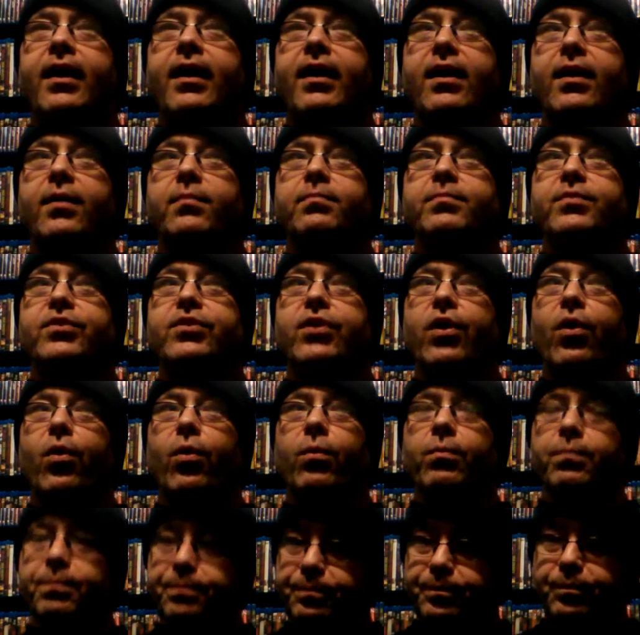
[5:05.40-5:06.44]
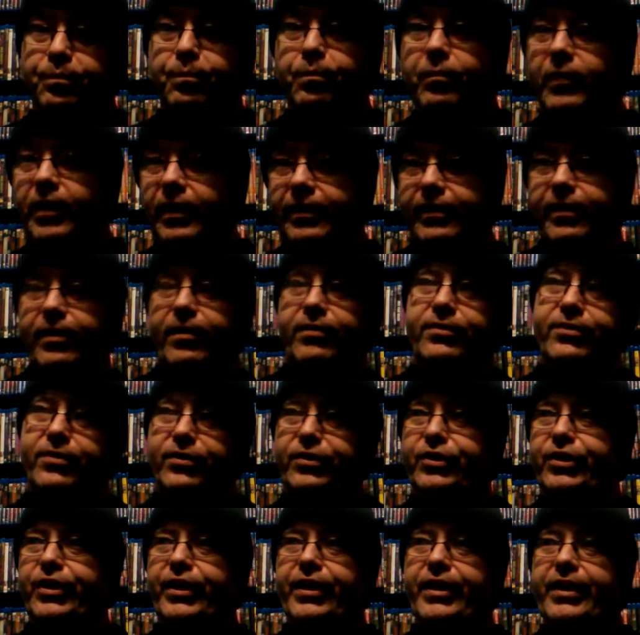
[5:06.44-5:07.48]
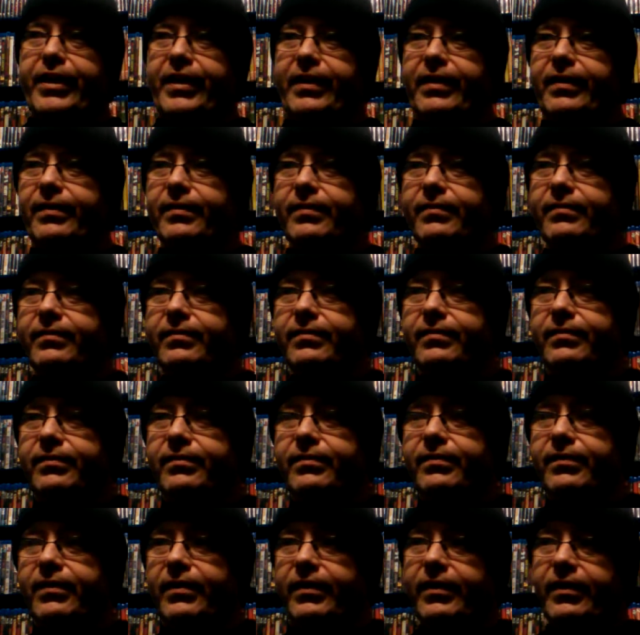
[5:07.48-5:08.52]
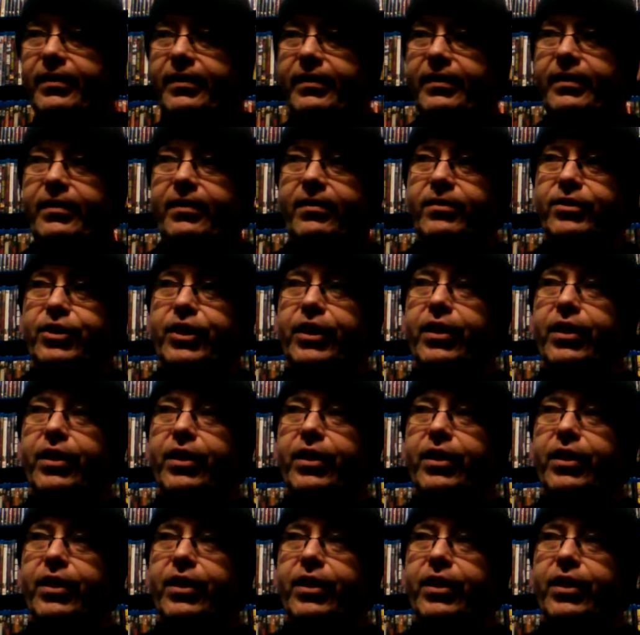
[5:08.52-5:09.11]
And so she you know,